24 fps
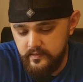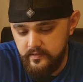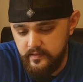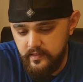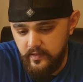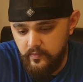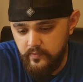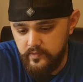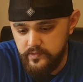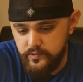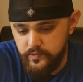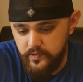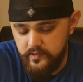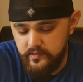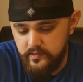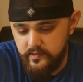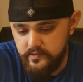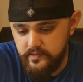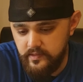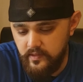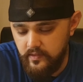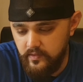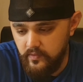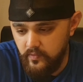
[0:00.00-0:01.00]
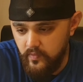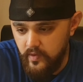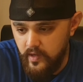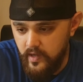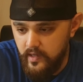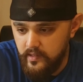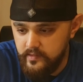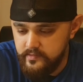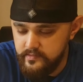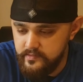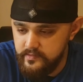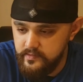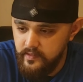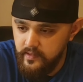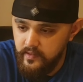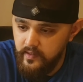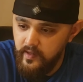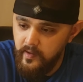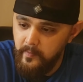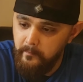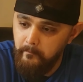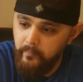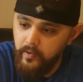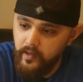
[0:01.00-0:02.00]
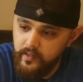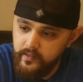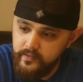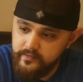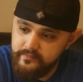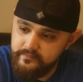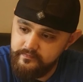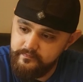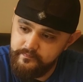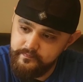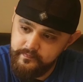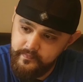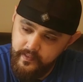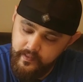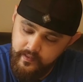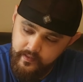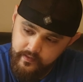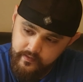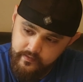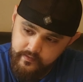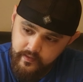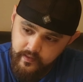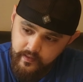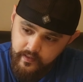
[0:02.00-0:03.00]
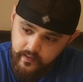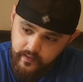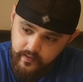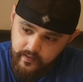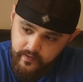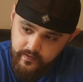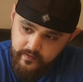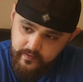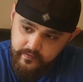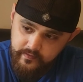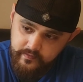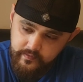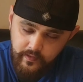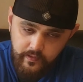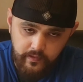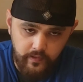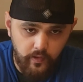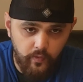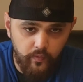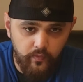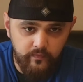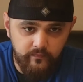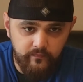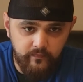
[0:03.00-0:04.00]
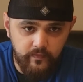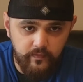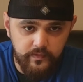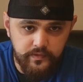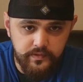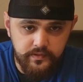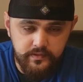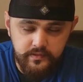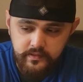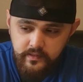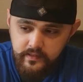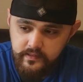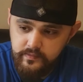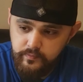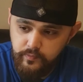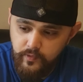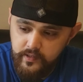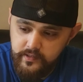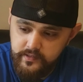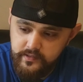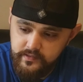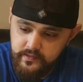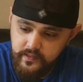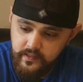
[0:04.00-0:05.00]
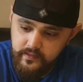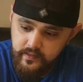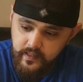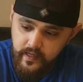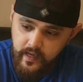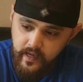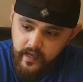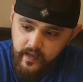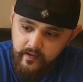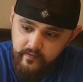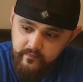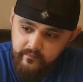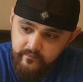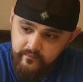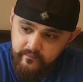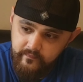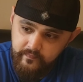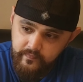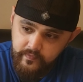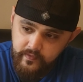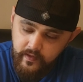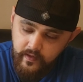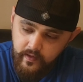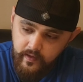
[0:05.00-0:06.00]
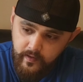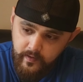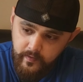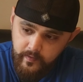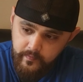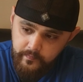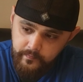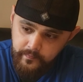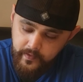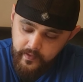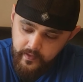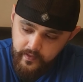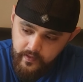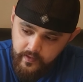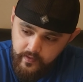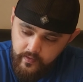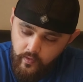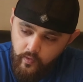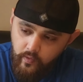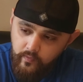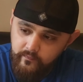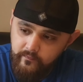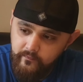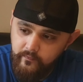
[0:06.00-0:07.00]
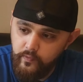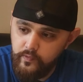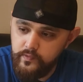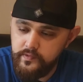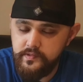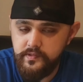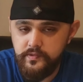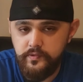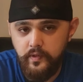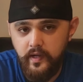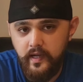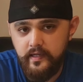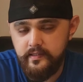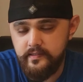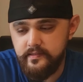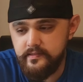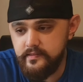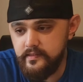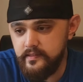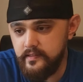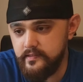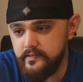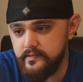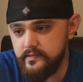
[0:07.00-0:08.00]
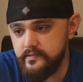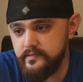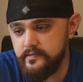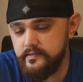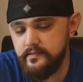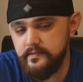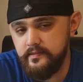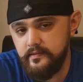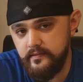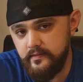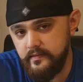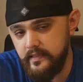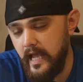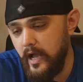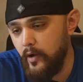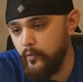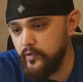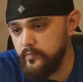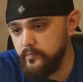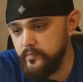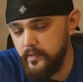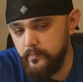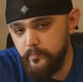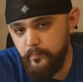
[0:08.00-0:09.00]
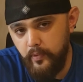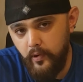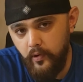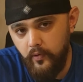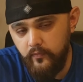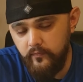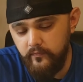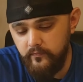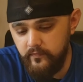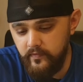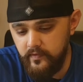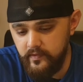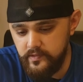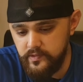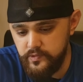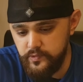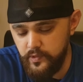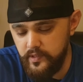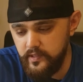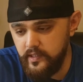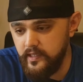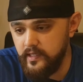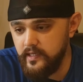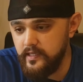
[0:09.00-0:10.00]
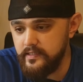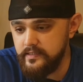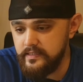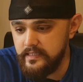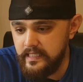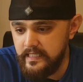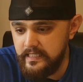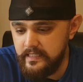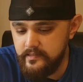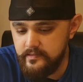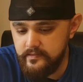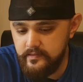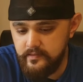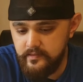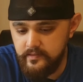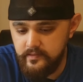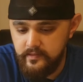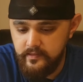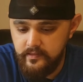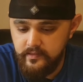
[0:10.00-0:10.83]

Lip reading: I would drink this on the rocks, but the lower version expression that they have, the Old Forester 86, that would be perfect drinking it neat.